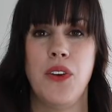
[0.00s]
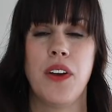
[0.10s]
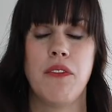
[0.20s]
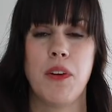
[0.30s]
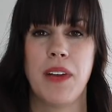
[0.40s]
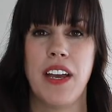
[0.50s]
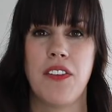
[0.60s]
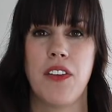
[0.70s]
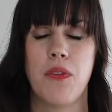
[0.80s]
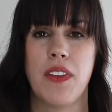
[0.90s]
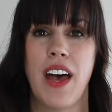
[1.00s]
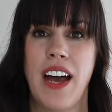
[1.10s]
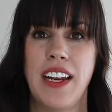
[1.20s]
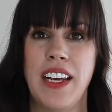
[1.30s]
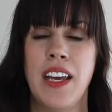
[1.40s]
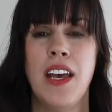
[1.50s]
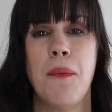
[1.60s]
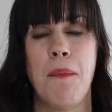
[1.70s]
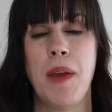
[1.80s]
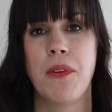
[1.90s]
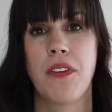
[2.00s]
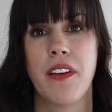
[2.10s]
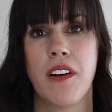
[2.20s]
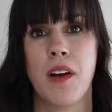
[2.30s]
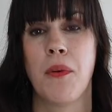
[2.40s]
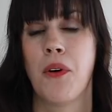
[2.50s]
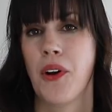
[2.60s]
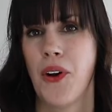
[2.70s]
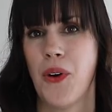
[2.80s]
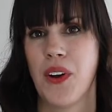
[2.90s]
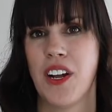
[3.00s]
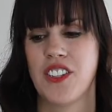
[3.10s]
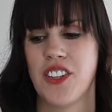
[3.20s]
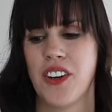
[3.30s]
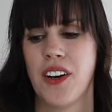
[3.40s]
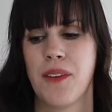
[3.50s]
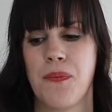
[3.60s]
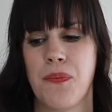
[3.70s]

you can replace this with honey, maple syrup, or coconut sugar.